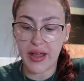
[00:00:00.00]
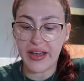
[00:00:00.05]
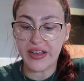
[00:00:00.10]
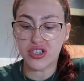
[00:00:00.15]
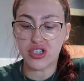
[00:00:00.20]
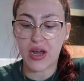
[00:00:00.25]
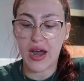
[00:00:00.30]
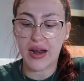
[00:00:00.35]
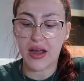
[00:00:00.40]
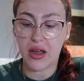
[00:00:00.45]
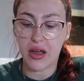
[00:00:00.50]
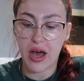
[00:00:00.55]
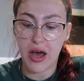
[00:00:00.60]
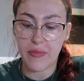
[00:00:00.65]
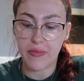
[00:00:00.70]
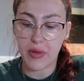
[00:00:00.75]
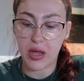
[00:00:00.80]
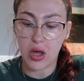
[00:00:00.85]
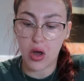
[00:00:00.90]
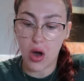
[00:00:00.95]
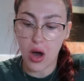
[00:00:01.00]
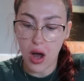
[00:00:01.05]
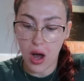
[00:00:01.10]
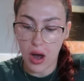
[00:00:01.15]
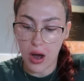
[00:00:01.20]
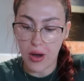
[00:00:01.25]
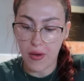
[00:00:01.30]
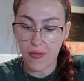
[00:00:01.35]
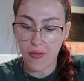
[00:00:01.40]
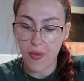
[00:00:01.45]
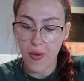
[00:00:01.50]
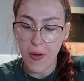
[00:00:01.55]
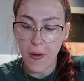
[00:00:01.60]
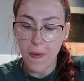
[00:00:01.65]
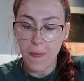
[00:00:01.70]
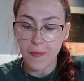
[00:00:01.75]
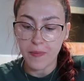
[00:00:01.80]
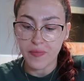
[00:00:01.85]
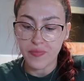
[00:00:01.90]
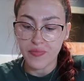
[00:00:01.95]
like tried to cut me off.
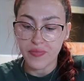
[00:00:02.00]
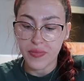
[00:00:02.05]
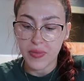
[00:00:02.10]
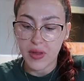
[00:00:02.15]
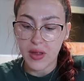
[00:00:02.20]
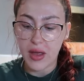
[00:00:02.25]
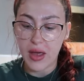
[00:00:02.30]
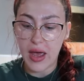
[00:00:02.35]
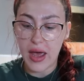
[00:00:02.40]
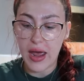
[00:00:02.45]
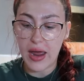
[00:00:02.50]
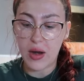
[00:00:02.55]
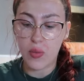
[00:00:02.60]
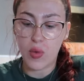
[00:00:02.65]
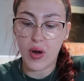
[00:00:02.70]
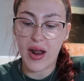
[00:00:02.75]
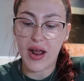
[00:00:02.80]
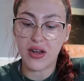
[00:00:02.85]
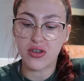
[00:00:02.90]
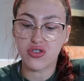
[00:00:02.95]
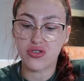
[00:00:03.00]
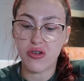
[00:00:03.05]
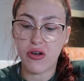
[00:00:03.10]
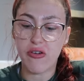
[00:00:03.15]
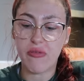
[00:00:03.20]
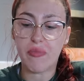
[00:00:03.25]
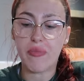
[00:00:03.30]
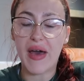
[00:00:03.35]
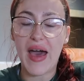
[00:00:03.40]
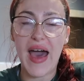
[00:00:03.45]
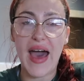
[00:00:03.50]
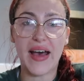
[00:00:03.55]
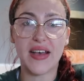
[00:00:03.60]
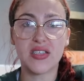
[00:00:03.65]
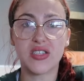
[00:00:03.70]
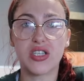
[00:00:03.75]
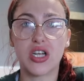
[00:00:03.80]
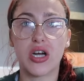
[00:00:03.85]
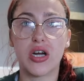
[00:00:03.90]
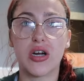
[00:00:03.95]
And when I drove past
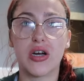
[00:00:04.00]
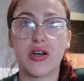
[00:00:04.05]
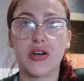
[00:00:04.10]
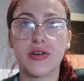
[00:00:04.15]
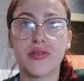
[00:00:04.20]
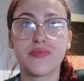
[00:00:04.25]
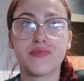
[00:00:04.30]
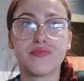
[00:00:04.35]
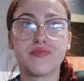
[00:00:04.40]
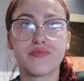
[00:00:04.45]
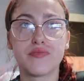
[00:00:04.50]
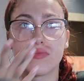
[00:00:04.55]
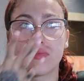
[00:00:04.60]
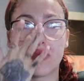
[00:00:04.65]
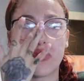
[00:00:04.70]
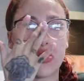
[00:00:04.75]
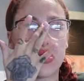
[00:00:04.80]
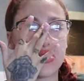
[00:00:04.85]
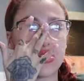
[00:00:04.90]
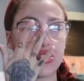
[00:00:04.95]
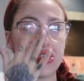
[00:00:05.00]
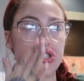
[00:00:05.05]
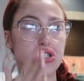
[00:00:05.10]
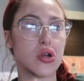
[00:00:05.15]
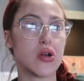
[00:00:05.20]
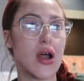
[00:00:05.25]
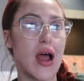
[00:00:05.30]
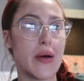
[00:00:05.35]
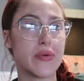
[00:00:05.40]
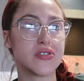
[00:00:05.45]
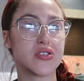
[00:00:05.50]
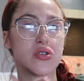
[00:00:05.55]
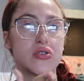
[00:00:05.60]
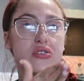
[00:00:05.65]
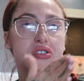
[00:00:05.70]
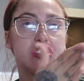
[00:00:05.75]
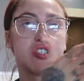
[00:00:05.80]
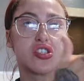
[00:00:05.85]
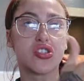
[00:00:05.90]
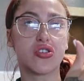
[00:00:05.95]
her, long story short, I was
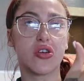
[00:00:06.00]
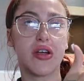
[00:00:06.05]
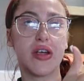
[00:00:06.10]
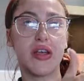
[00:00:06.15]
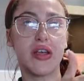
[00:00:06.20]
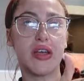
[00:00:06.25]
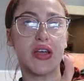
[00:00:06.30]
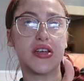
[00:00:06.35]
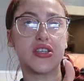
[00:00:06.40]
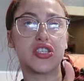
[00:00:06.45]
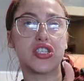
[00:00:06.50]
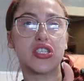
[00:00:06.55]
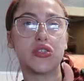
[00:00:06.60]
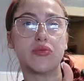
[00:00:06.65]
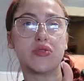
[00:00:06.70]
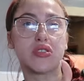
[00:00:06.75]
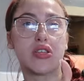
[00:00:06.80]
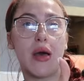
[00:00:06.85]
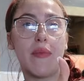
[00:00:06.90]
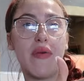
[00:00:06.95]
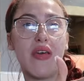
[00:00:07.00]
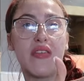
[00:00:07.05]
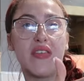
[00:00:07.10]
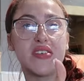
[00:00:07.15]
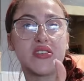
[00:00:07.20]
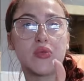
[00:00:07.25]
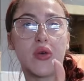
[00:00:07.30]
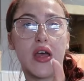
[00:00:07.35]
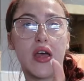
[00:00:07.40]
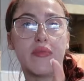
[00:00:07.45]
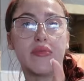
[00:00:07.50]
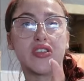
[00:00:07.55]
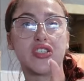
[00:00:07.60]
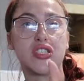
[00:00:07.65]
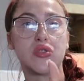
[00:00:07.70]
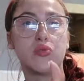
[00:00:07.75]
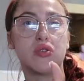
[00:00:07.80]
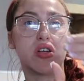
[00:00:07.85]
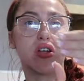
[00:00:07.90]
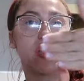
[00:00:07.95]
going straight and she was coming this way, but
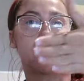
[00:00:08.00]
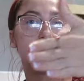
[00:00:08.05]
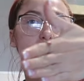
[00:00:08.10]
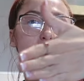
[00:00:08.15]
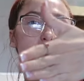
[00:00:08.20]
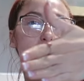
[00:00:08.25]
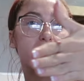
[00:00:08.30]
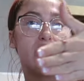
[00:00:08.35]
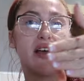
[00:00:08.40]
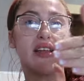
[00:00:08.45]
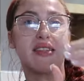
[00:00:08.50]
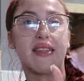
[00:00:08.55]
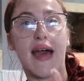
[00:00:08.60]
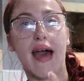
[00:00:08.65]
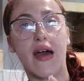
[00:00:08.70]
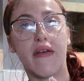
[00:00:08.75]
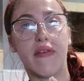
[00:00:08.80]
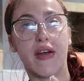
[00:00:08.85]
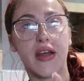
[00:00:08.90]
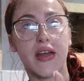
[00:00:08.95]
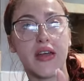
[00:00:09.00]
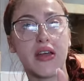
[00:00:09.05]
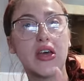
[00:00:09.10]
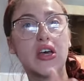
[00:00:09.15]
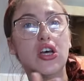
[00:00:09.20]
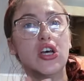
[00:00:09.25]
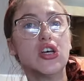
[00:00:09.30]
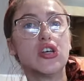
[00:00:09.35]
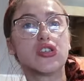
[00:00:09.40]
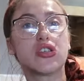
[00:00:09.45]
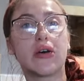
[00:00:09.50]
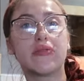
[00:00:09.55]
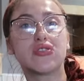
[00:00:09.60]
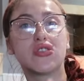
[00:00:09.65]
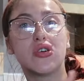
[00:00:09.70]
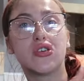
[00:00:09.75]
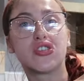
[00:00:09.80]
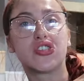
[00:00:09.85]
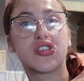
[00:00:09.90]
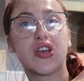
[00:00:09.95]
she wanted to turn like that, right? So I was
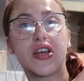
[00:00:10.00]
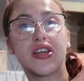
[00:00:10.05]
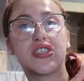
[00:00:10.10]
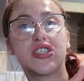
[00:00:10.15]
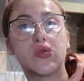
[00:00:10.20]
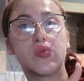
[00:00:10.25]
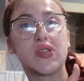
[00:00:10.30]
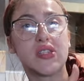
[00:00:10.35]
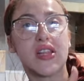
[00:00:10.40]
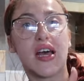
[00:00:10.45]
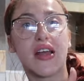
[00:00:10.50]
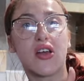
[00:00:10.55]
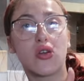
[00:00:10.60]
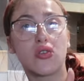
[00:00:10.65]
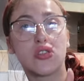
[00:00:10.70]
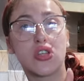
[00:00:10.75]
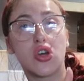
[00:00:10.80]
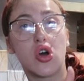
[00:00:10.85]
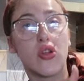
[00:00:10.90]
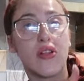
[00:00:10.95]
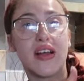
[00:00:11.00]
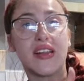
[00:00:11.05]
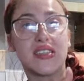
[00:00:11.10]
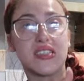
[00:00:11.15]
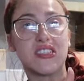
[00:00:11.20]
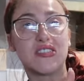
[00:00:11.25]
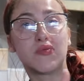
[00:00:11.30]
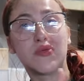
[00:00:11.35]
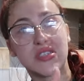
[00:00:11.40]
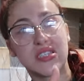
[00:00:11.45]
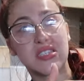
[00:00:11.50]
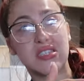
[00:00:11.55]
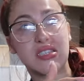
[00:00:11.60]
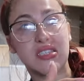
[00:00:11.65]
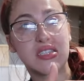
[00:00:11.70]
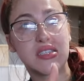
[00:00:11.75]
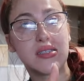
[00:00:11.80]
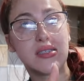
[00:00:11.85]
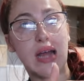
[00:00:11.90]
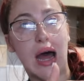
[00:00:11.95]
going straight. She was like to go like this, but then
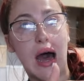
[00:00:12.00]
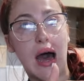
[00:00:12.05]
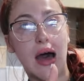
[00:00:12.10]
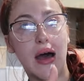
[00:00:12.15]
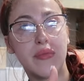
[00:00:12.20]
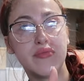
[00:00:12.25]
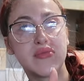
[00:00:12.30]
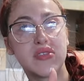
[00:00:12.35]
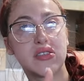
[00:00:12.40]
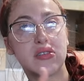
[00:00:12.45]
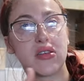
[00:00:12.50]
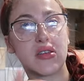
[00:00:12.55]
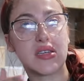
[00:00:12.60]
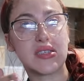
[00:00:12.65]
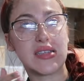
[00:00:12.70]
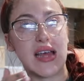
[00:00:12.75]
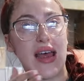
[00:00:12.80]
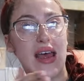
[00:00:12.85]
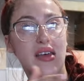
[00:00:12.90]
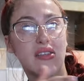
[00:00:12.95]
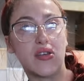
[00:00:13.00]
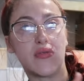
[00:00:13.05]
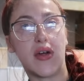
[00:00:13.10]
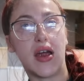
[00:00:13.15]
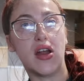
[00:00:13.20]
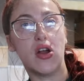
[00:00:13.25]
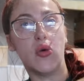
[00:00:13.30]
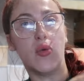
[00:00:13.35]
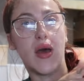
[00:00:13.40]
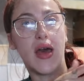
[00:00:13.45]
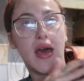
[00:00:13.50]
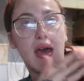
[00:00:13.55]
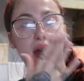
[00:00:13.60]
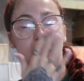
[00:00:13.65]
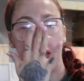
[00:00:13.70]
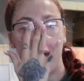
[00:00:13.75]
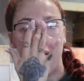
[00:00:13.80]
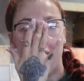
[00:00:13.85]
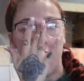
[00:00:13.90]
stop because I had the right of way.